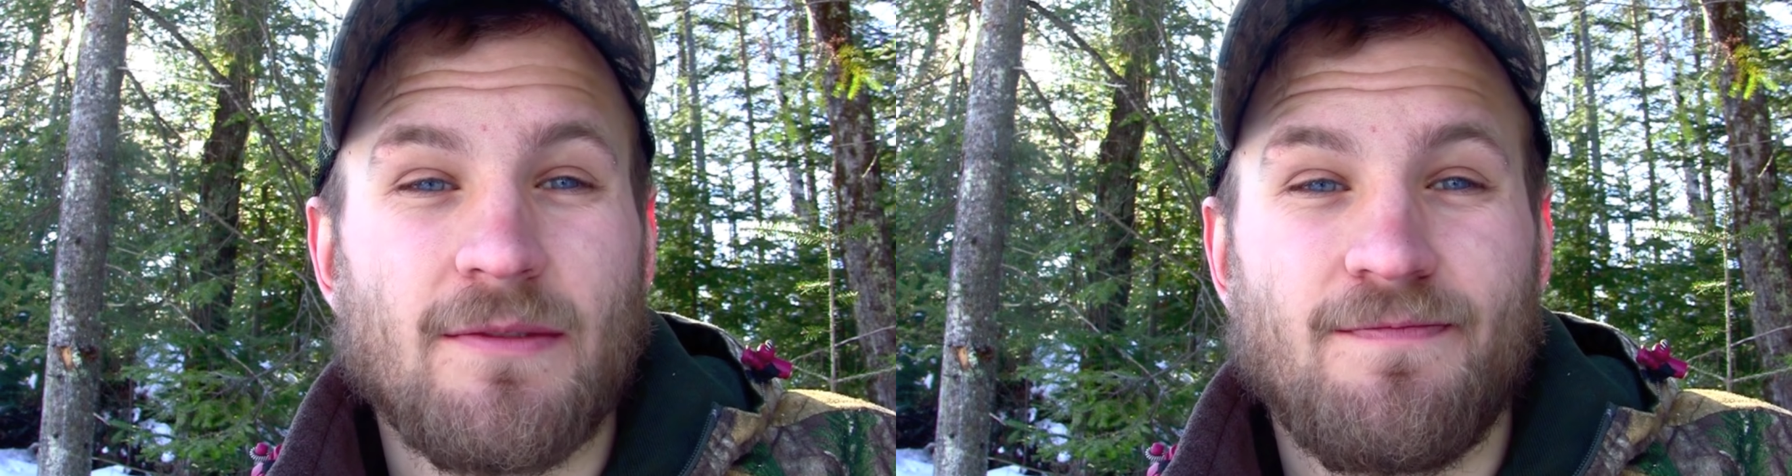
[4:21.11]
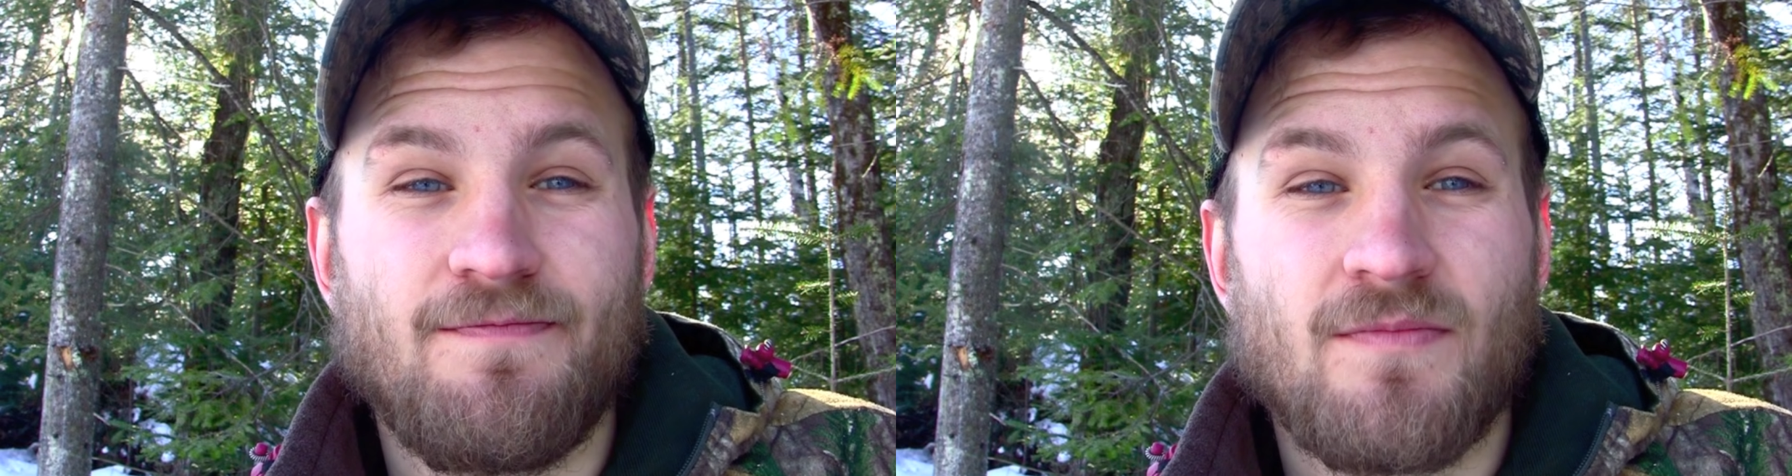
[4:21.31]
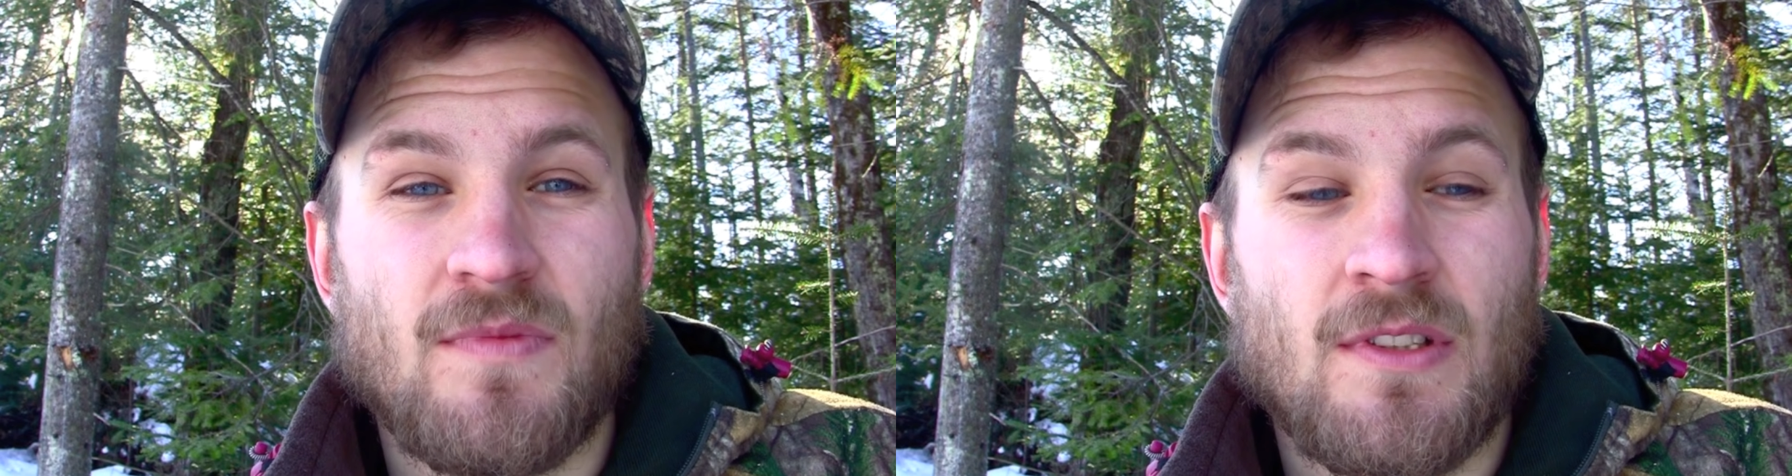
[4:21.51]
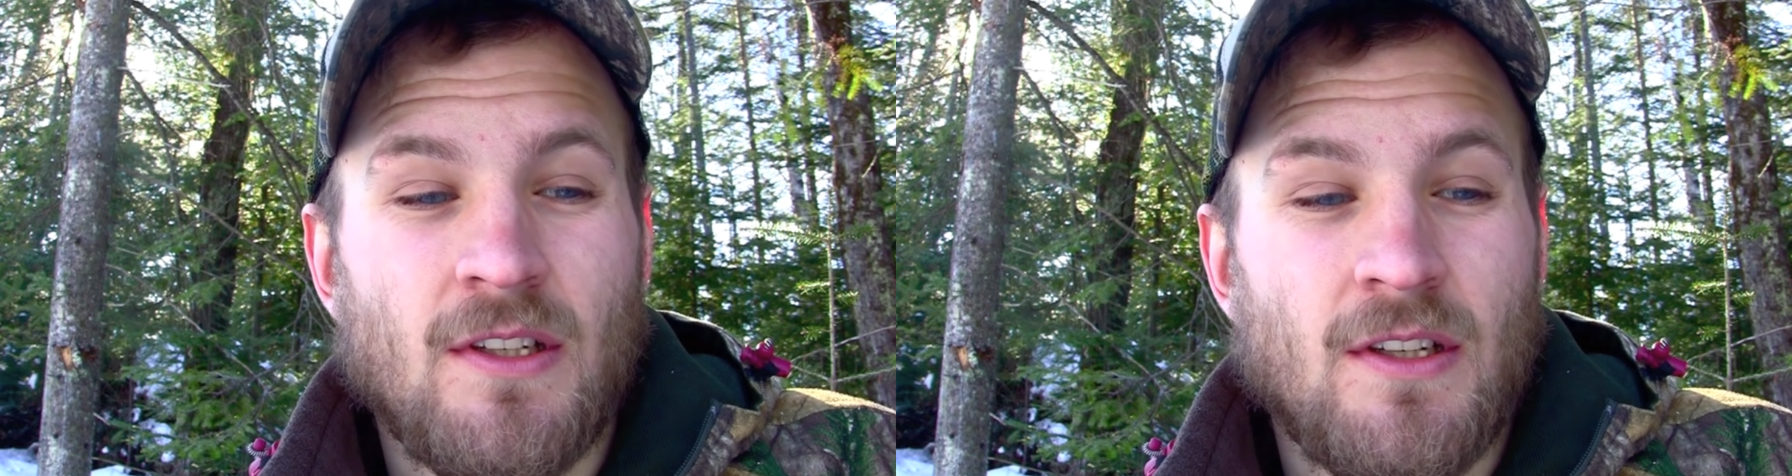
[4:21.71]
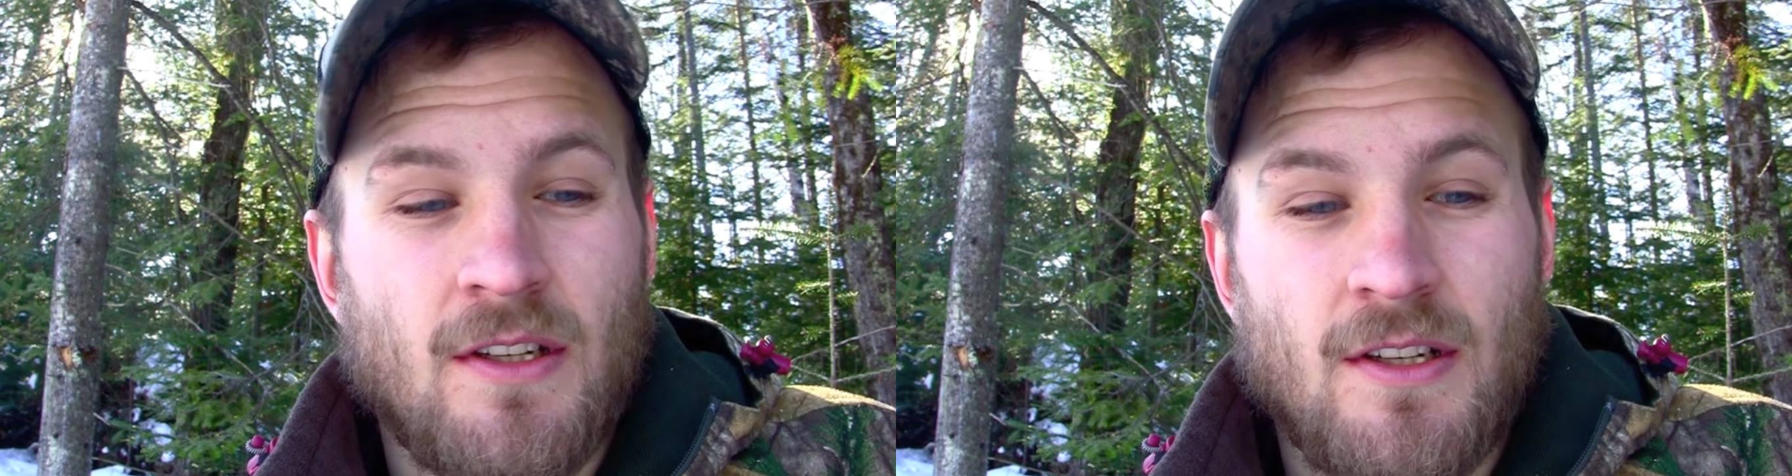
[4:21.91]
and
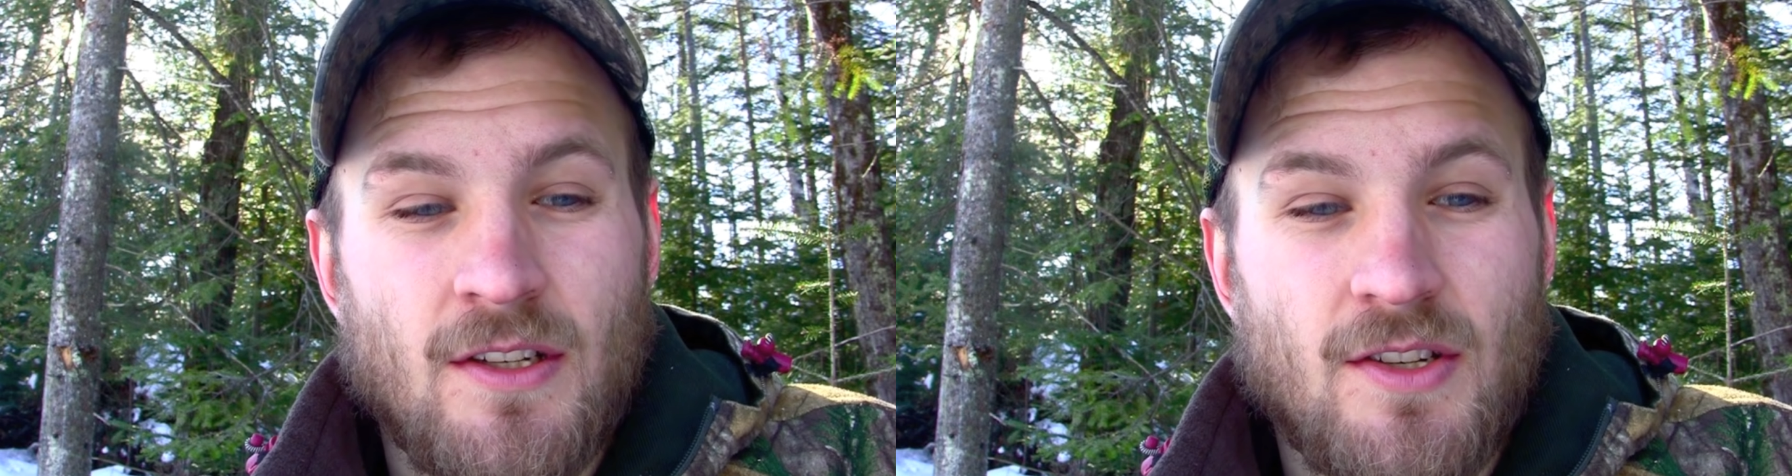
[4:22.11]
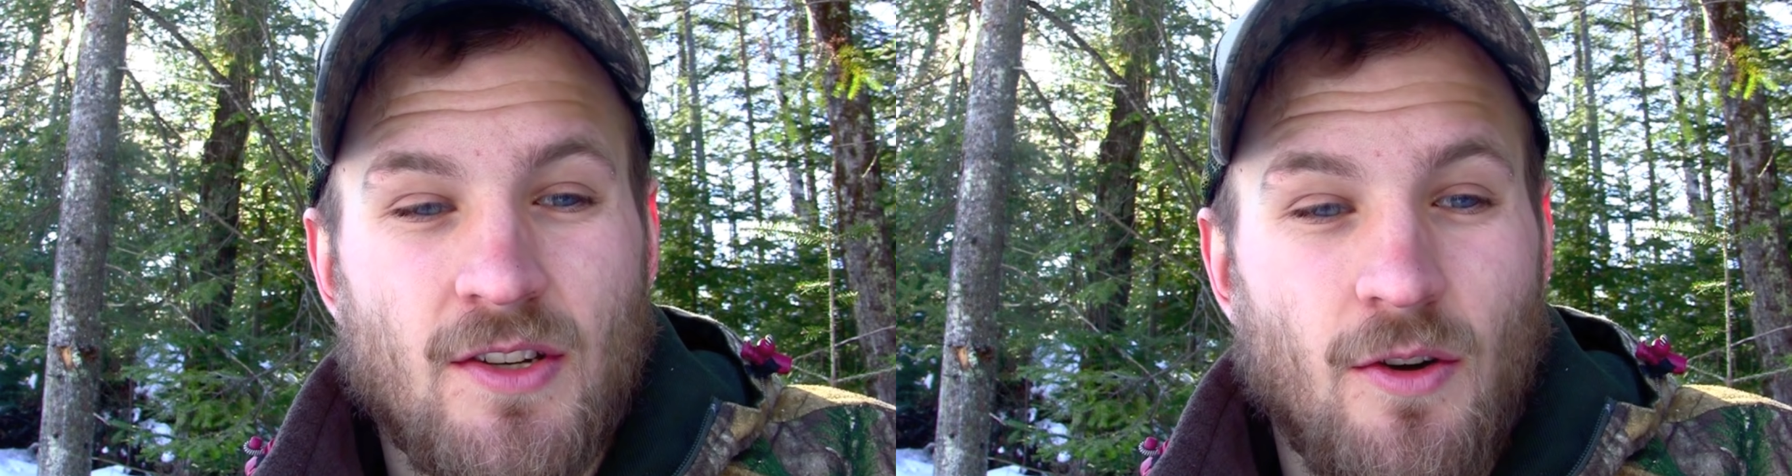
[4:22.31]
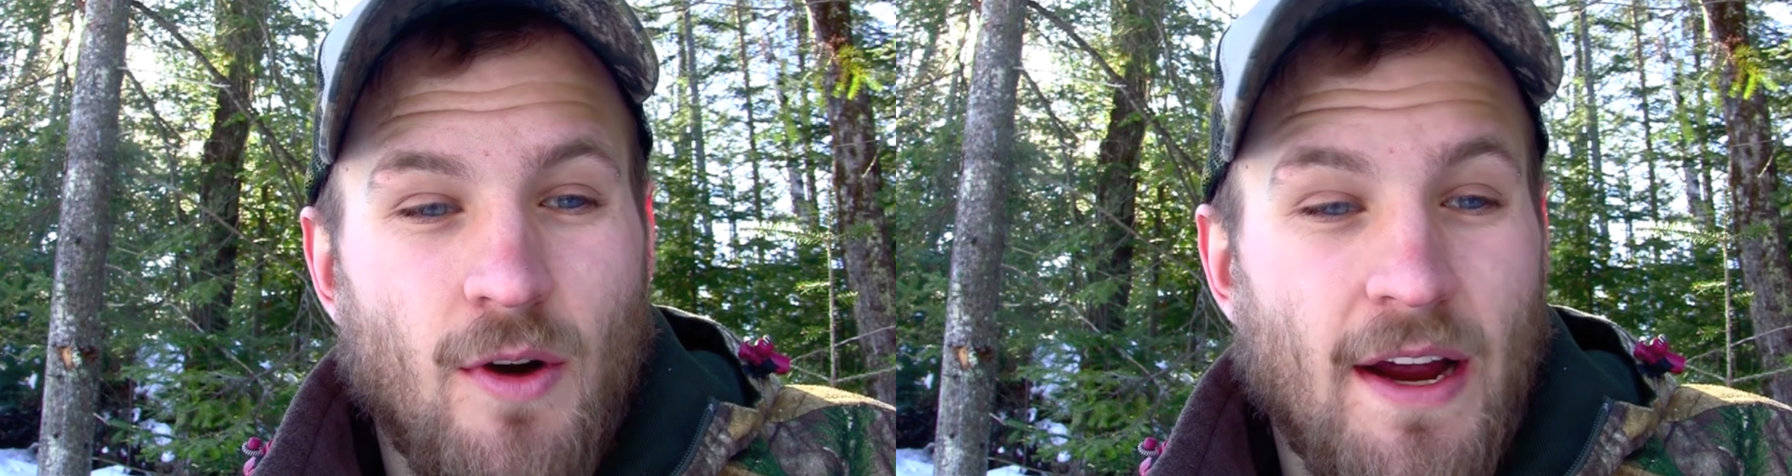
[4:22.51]
so